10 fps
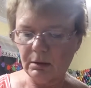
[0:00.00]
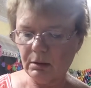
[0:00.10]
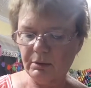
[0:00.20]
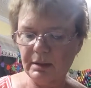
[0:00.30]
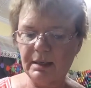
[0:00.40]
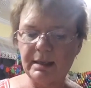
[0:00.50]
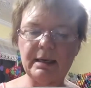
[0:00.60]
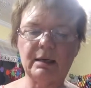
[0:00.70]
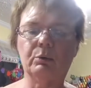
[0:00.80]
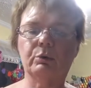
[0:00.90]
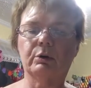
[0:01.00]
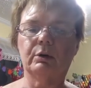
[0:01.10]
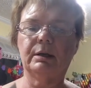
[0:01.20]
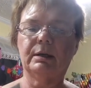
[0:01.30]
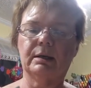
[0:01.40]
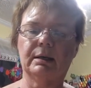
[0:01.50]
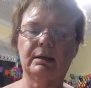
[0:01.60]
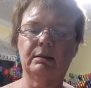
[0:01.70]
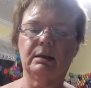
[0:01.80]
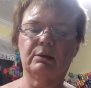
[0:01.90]
All right, now we're going to
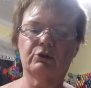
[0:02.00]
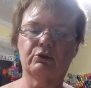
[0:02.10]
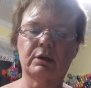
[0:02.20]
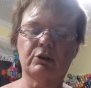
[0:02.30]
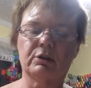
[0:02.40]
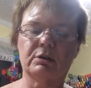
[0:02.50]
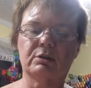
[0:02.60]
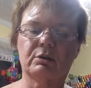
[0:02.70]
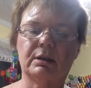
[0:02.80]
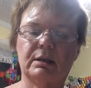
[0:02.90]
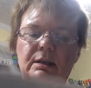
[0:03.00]
get the instructions started.